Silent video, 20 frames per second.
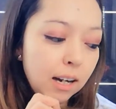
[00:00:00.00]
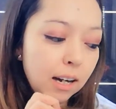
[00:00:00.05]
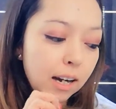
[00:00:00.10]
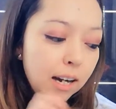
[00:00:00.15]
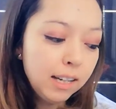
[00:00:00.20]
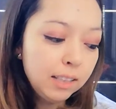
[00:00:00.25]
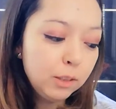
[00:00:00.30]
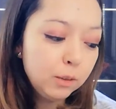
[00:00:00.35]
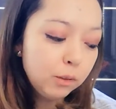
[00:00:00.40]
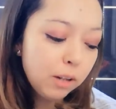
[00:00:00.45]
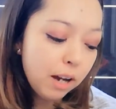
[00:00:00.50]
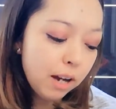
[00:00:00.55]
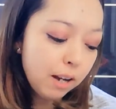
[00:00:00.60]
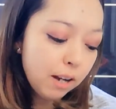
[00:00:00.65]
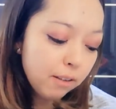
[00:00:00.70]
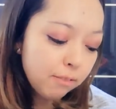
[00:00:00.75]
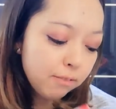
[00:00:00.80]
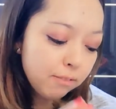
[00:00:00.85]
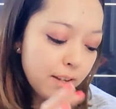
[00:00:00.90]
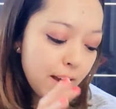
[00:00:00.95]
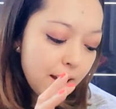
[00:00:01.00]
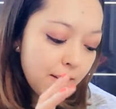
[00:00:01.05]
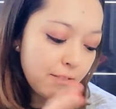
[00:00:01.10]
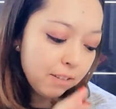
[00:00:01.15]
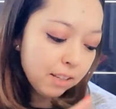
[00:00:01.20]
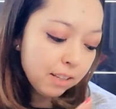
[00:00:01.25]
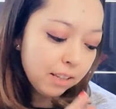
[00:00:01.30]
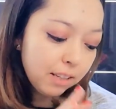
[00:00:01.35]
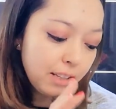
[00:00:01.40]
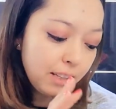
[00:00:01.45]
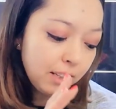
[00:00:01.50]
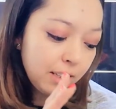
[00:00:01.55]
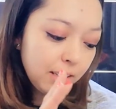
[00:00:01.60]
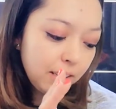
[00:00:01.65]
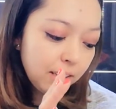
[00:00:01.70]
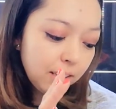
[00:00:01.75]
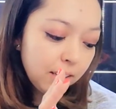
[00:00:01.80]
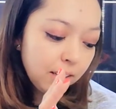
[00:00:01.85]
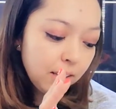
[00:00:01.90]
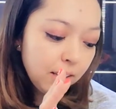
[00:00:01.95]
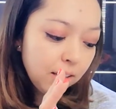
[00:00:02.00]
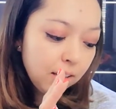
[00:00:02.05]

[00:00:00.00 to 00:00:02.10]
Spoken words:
I do have everything